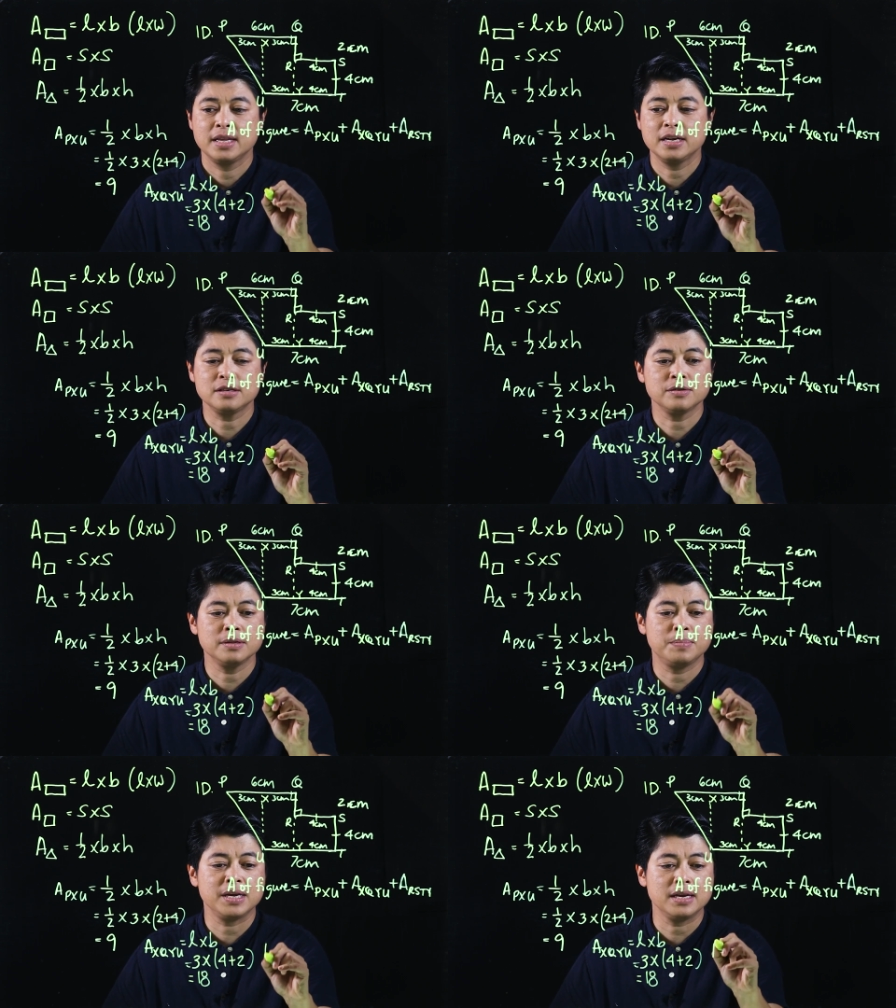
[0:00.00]
this
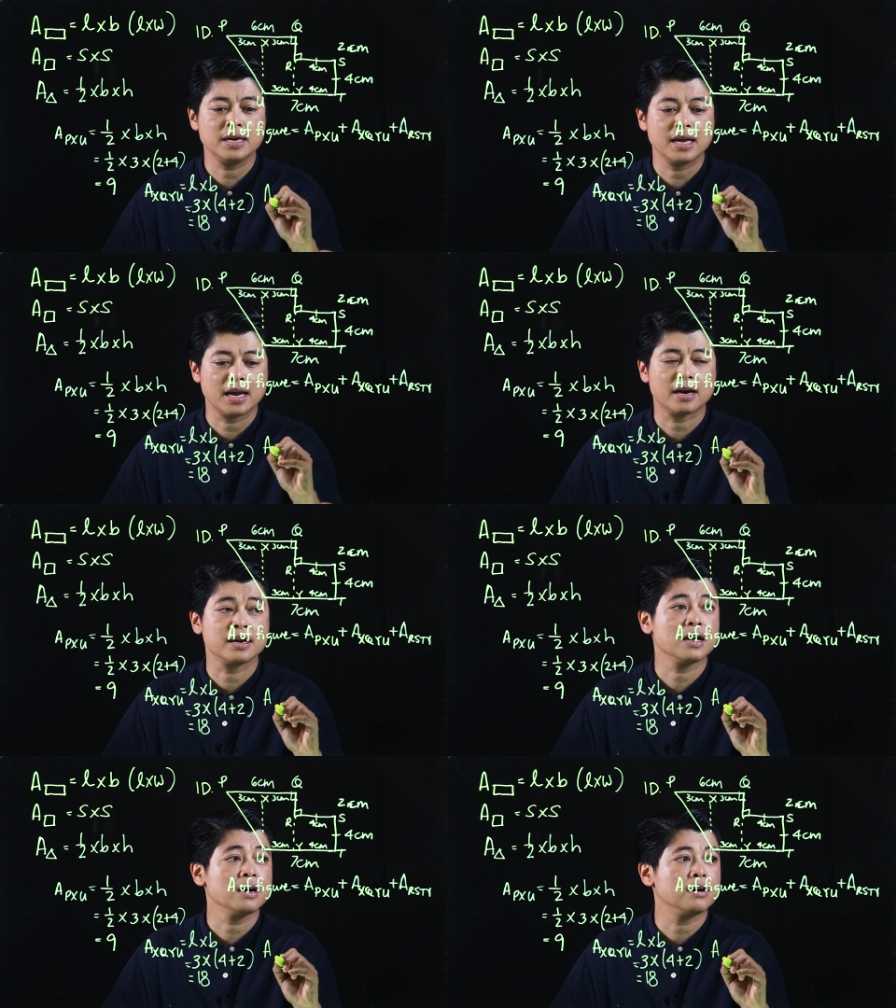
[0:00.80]
would be
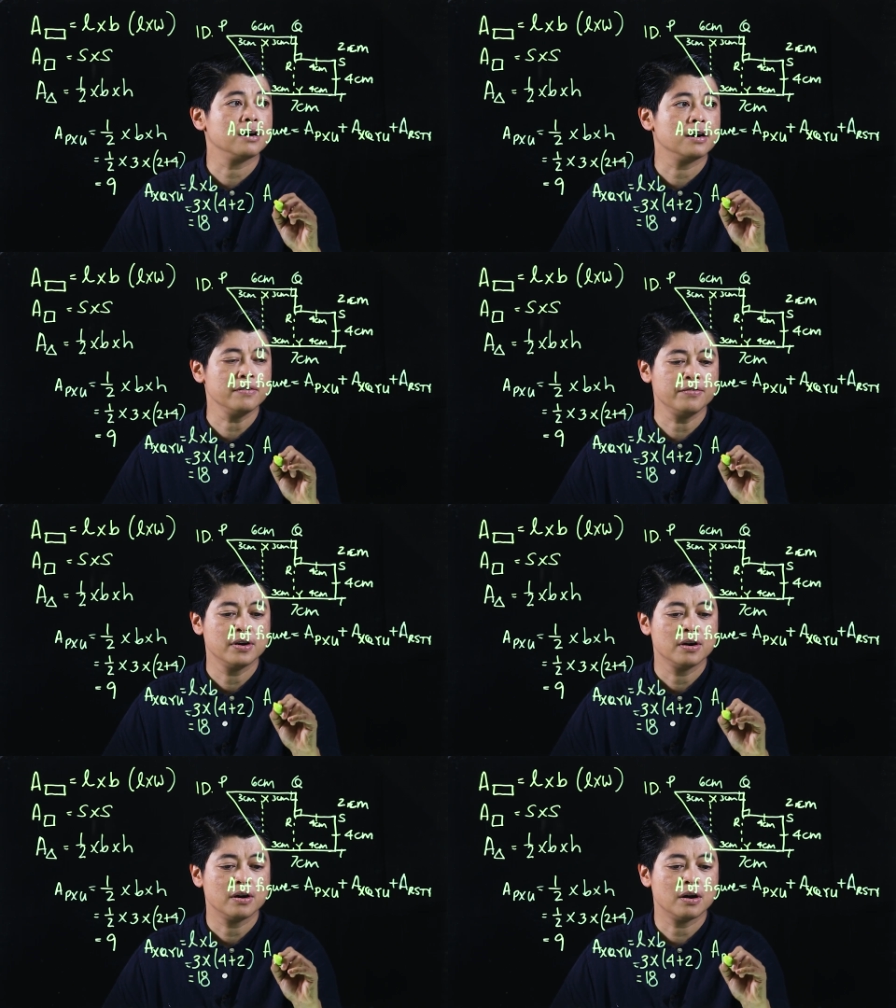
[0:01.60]
area of
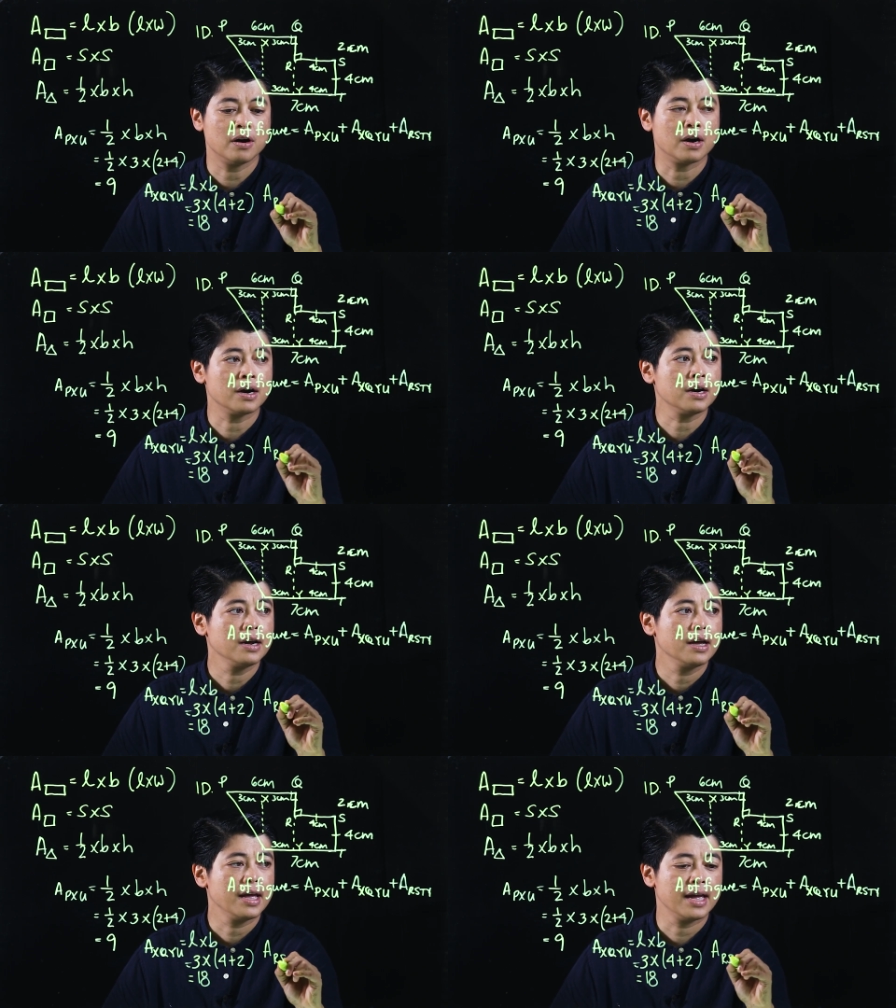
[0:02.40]

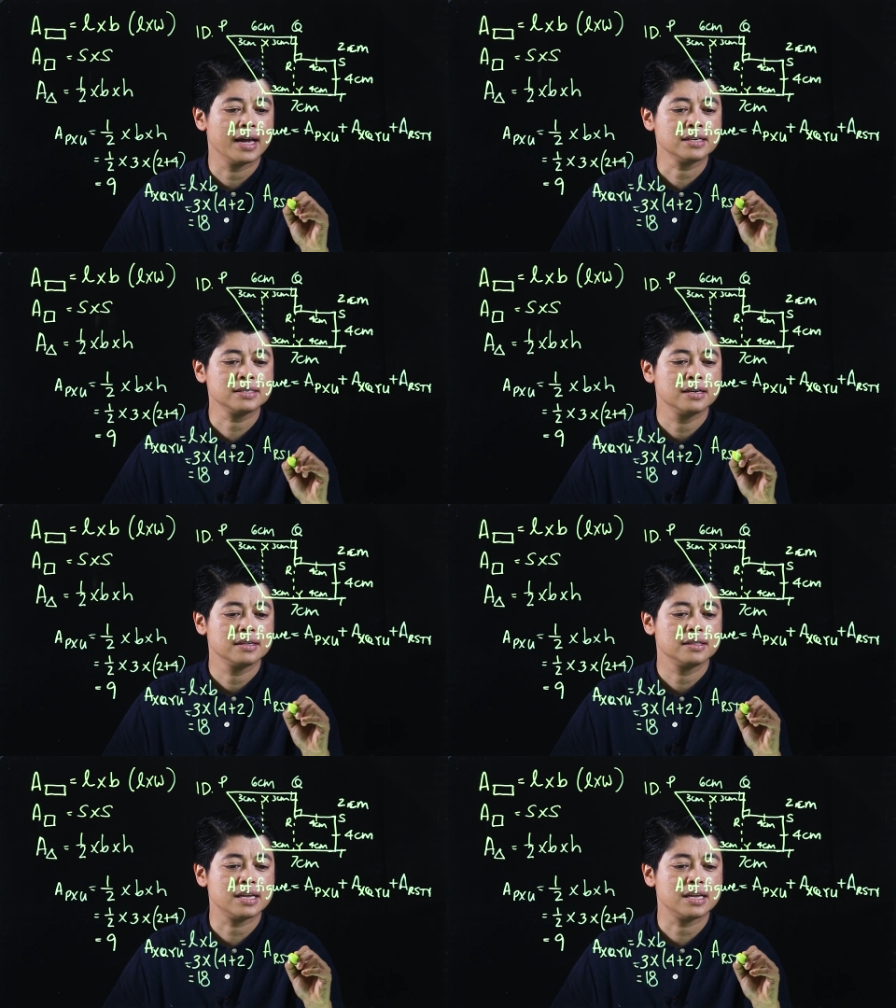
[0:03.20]
RSTY.